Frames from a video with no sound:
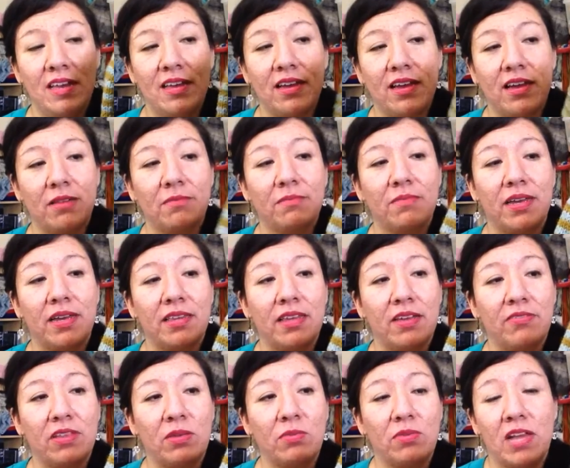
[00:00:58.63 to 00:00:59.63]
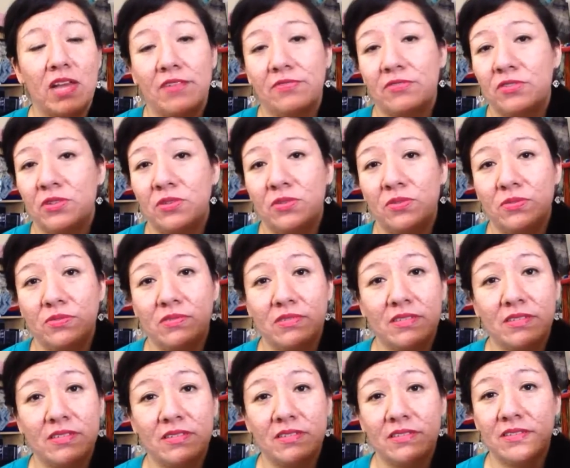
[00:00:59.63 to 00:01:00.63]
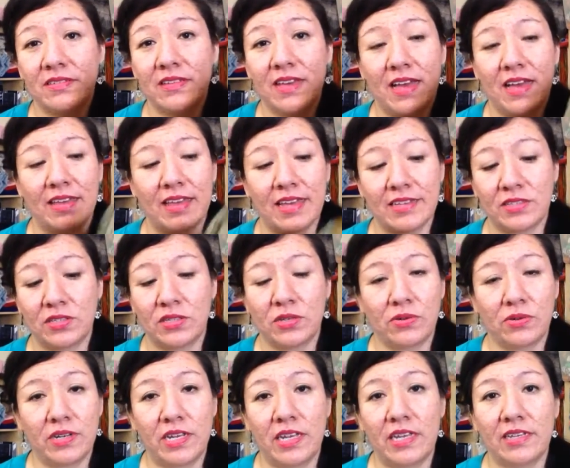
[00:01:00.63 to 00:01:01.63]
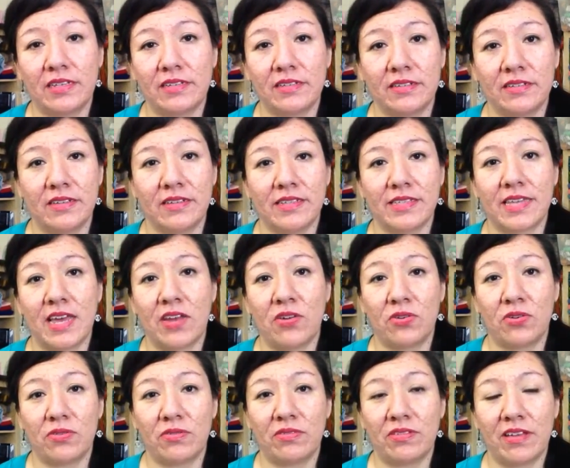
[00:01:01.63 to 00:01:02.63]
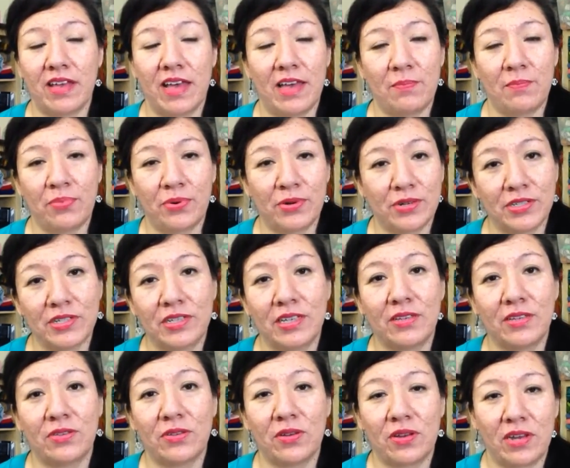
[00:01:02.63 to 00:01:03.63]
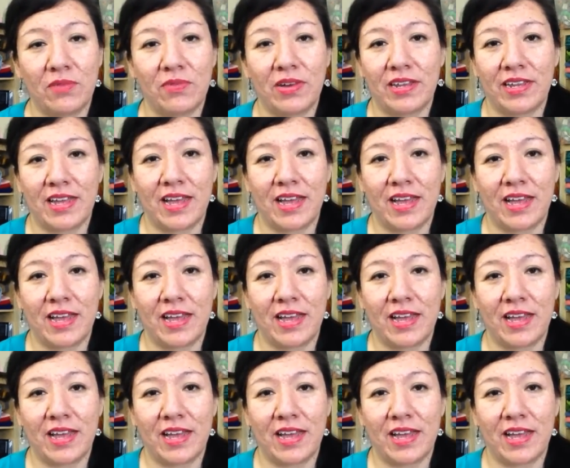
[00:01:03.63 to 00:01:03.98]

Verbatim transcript: Um, I definitely will have to I guess donate because I don't I personally am not anyone